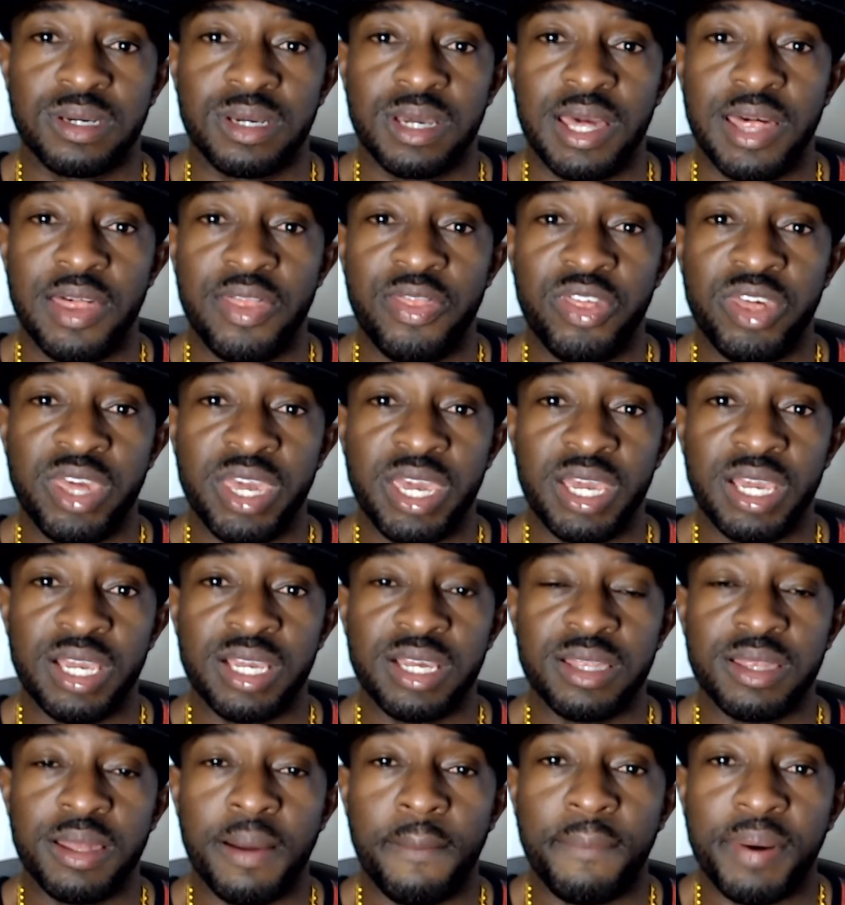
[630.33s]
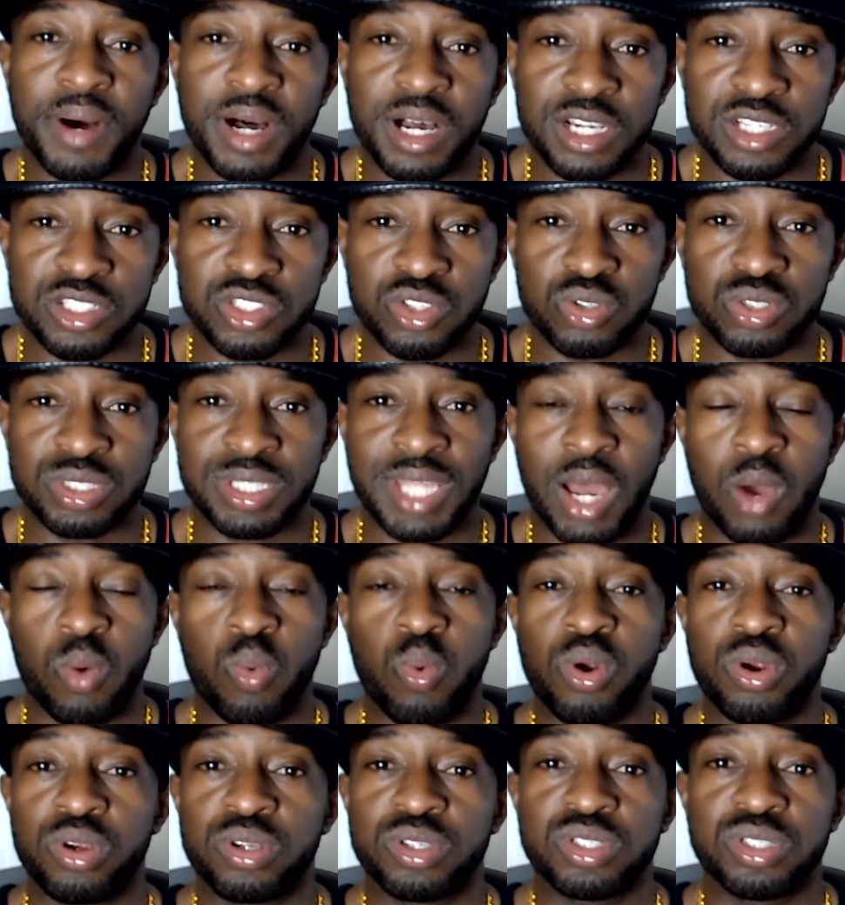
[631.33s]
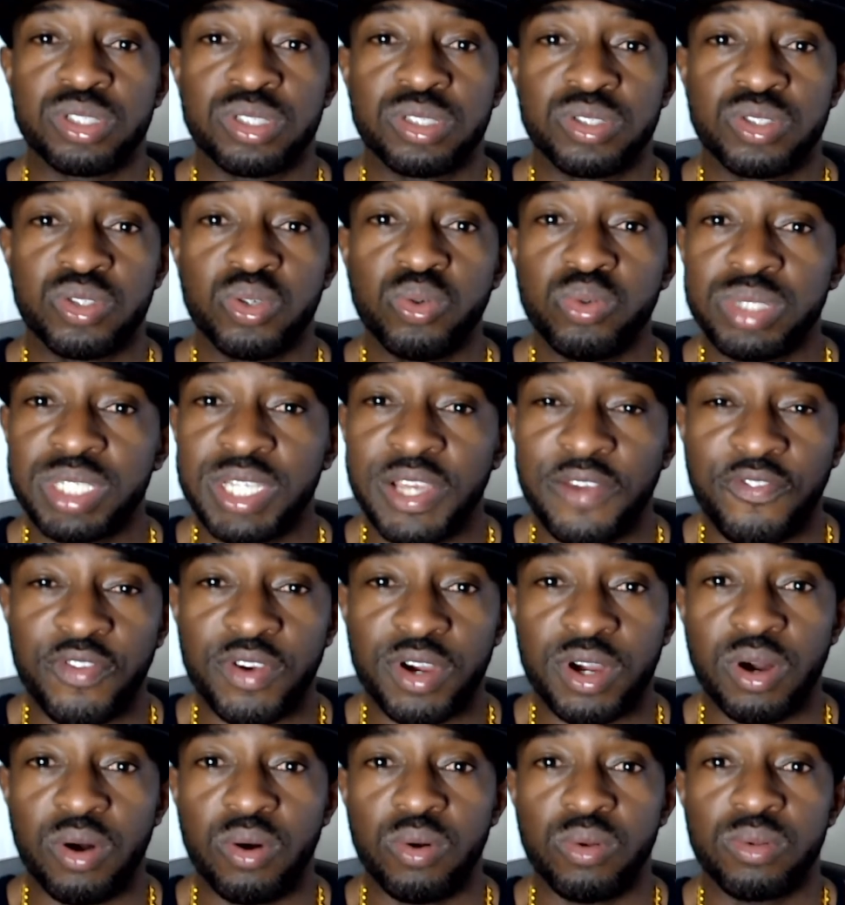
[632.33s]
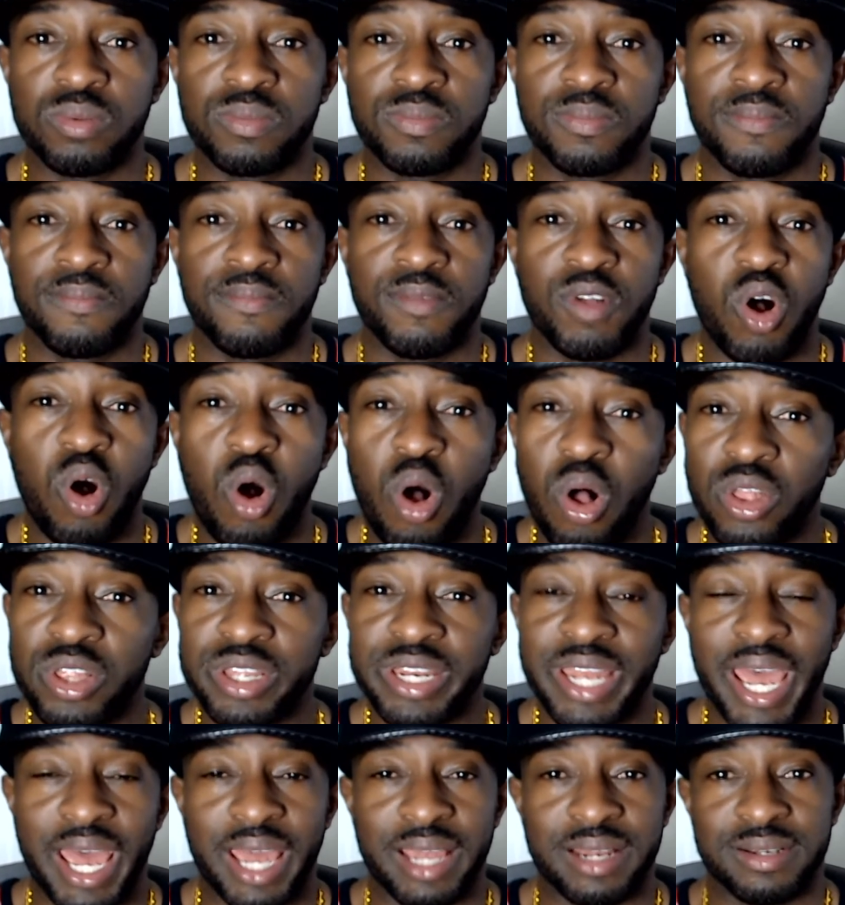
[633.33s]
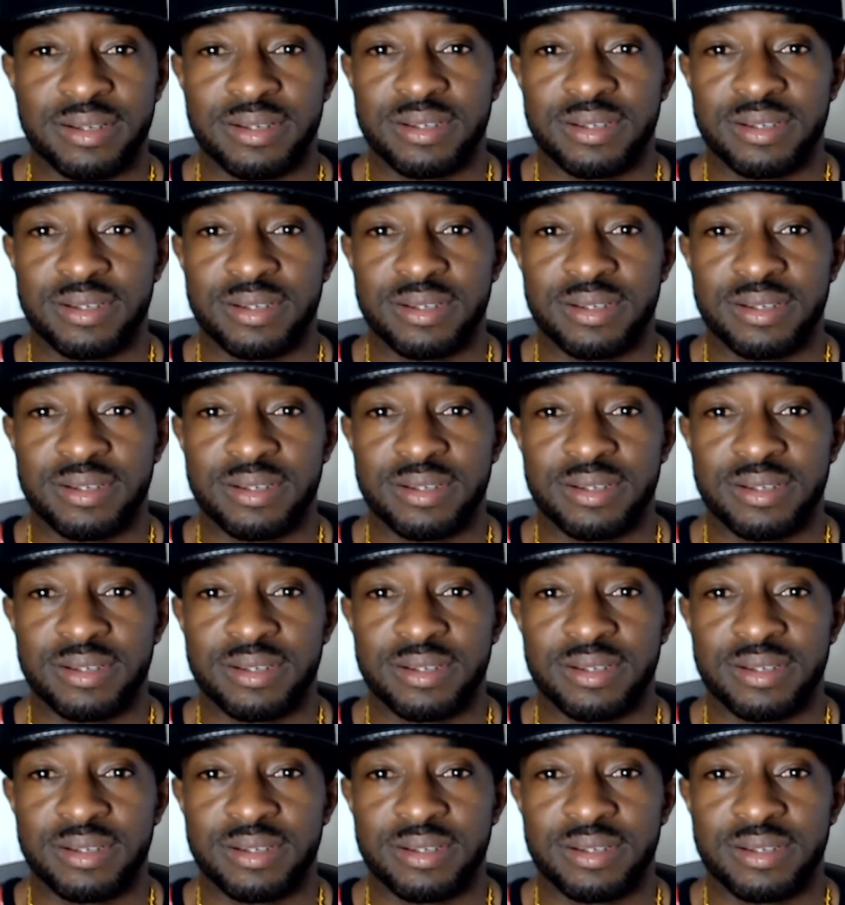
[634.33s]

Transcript: the puzzles that weren't too difficult, all of that,